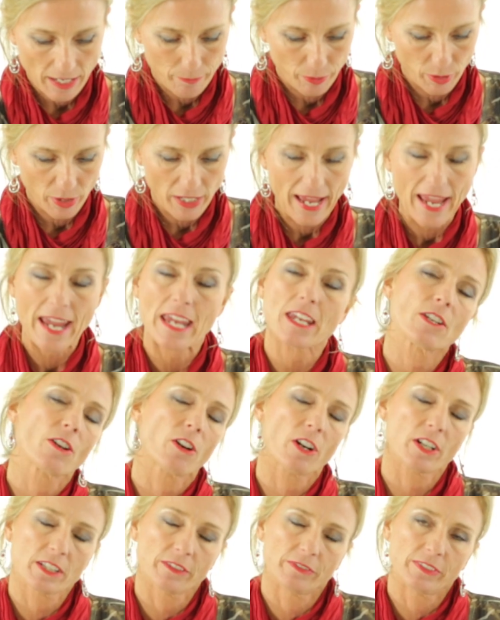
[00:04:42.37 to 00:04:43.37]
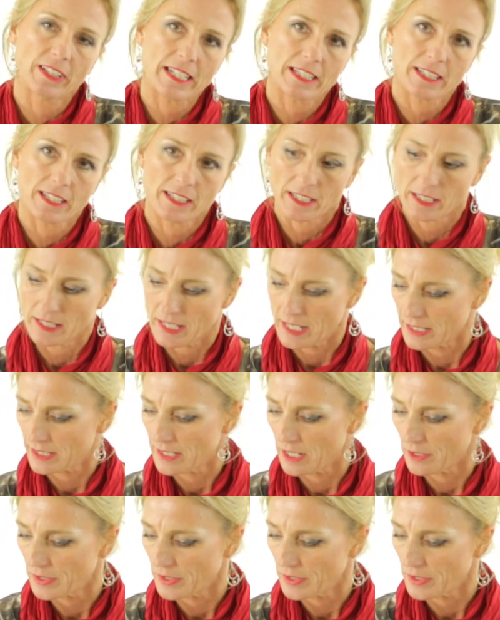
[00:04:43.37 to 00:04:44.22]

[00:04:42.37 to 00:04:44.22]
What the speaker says: I put 8 yards of laces in this.